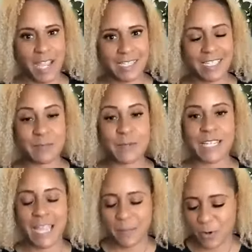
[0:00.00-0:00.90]
sis. Okay,
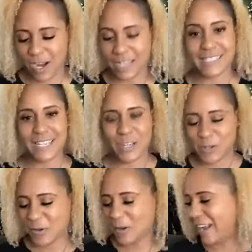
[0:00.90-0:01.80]
cool. I see
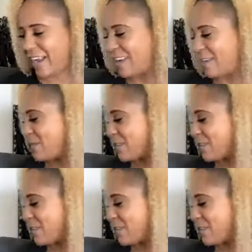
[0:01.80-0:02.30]
you. Okay.